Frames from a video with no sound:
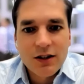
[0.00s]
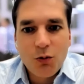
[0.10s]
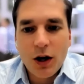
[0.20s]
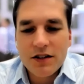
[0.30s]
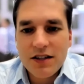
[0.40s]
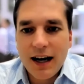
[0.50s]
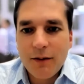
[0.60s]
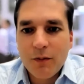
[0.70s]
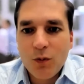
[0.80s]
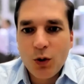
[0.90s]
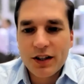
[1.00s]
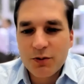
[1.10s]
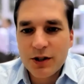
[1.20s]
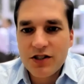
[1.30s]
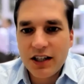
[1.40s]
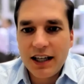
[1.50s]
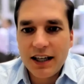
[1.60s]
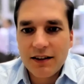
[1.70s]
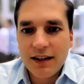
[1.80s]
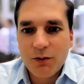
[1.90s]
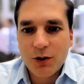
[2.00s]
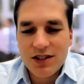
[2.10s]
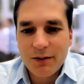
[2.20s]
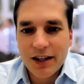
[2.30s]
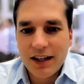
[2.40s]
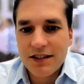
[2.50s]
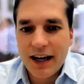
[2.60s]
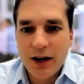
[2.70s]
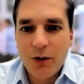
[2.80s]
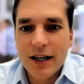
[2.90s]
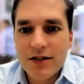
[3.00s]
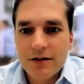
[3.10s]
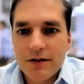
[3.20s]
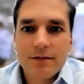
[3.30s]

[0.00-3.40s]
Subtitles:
What did we see, and what's some of the key takeaways?